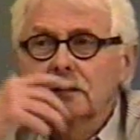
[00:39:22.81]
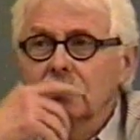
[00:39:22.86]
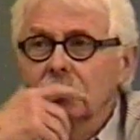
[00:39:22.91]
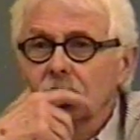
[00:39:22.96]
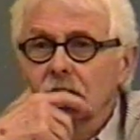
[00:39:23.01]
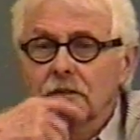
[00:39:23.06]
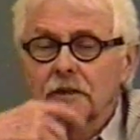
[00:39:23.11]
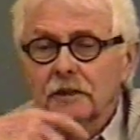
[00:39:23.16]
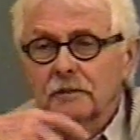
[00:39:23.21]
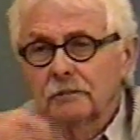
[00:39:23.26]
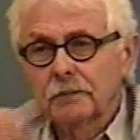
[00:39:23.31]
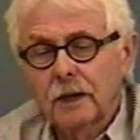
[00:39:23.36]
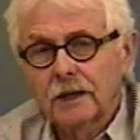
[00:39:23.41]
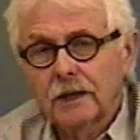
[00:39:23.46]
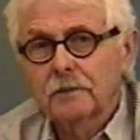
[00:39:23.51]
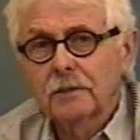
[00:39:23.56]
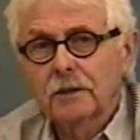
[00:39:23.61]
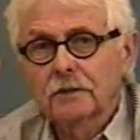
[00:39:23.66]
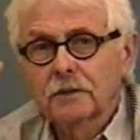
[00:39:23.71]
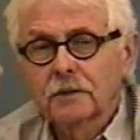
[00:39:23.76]
And they'd
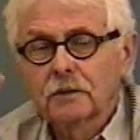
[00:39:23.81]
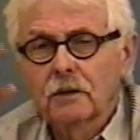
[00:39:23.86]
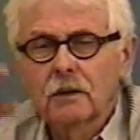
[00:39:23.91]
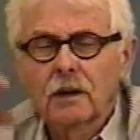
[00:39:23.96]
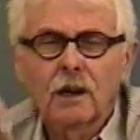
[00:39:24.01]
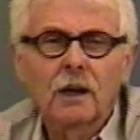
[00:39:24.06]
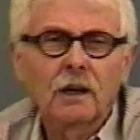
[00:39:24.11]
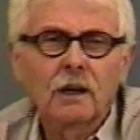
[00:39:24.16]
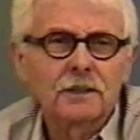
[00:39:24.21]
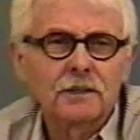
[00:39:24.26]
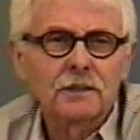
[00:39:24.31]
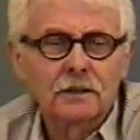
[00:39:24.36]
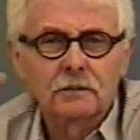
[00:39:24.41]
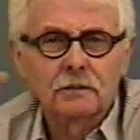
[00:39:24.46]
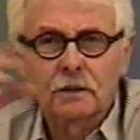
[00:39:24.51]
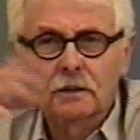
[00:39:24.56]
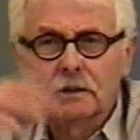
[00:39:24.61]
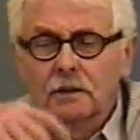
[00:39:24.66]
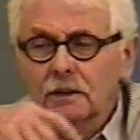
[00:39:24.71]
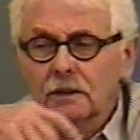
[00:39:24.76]
pipe everywhere. Oh, he
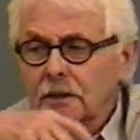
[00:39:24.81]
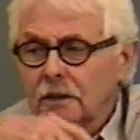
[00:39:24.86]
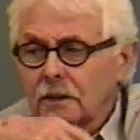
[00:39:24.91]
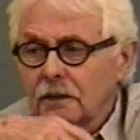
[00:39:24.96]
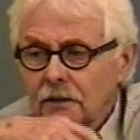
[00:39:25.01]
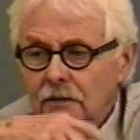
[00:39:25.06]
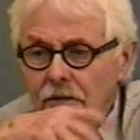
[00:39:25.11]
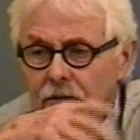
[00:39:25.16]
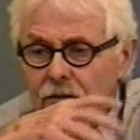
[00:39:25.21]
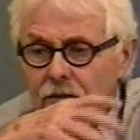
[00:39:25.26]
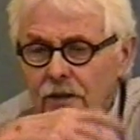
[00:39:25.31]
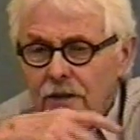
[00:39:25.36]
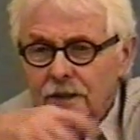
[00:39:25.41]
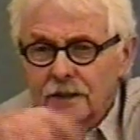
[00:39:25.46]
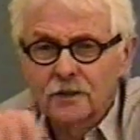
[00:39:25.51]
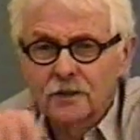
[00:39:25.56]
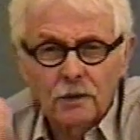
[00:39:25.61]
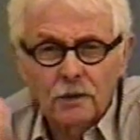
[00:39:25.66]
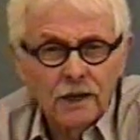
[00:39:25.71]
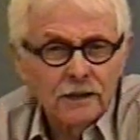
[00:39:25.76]
said, we're
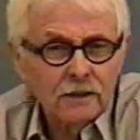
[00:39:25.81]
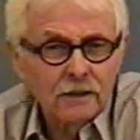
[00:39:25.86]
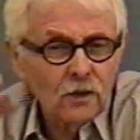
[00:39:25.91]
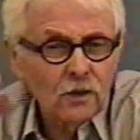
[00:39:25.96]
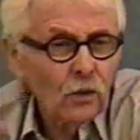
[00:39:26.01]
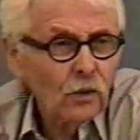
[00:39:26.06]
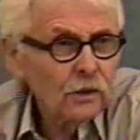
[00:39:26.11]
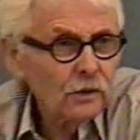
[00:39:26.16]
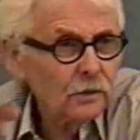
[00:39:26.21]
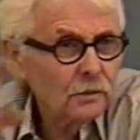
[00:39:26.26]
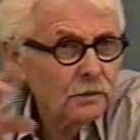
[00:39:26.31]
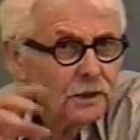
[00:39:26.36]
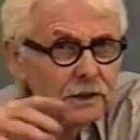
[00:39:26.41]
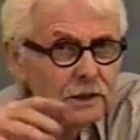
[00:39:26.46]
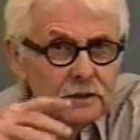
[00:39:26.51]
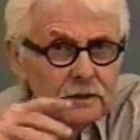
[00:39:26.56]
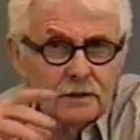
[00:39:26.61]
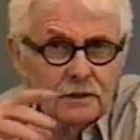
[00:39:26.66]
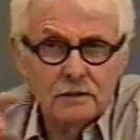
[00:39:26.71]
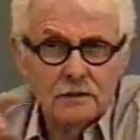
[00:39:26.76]
trying to drain the corner
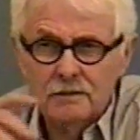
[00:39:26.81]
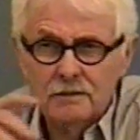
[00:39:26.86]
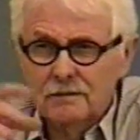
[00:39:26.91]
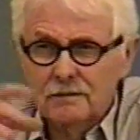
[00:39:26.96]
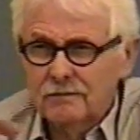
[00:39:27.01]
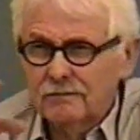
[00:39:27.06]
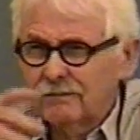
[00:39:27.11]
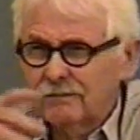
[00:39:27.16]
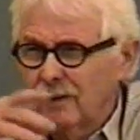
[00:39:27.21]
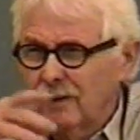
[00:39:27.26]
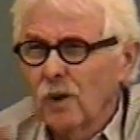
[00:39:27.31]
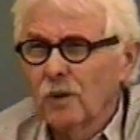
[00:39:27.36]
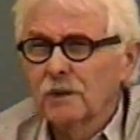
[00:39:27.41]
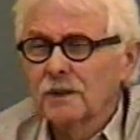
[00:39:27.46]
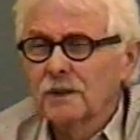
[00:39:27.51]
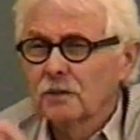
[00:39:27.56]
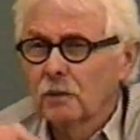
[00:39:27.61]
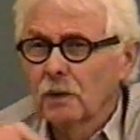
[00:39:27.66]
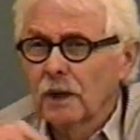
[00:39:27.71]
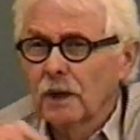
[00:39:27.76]
because it's
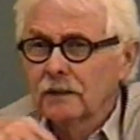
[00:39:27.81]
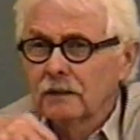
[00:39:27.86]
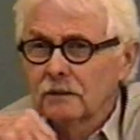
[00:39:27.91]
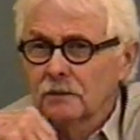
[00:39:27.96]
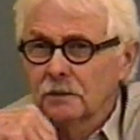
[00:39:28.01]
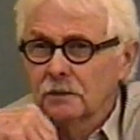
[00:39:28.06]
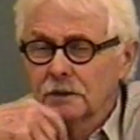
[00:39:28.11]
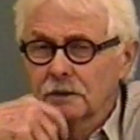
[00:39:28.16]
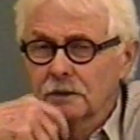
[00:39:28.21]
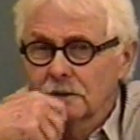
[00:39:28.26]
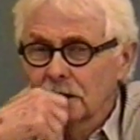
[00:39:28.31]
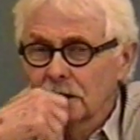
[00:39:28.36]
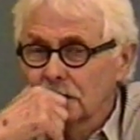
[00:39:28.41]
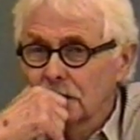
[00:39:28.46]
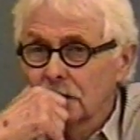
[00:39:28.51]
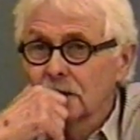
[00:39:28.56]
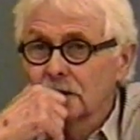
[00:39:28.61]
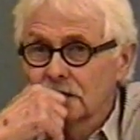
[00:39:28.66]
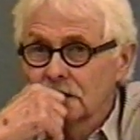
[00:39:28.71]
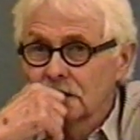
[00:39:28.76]
always wet in the wintertime.
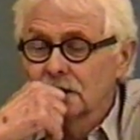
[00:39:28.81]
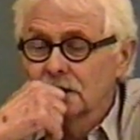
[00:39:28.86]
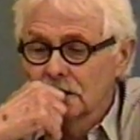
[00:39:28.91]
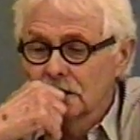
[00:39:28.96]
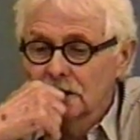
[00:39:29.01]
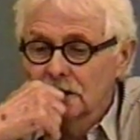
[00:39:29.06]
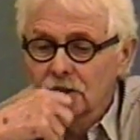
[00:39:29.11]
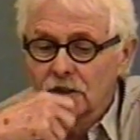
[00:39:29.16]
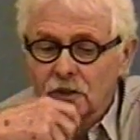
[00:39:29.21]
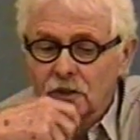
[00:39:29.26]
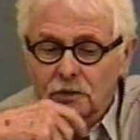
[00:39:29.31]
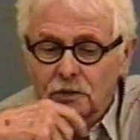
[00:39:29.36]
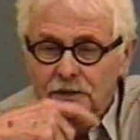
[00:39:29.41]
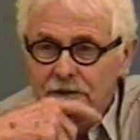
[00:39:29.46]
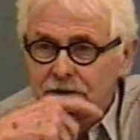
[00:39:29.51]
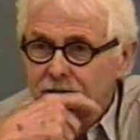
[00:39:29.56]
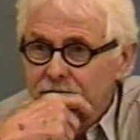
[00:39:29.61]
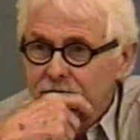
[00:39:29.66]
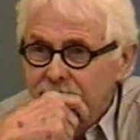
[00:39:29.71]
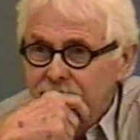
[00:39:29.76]
How's it
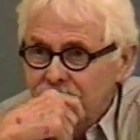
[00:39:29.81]
going?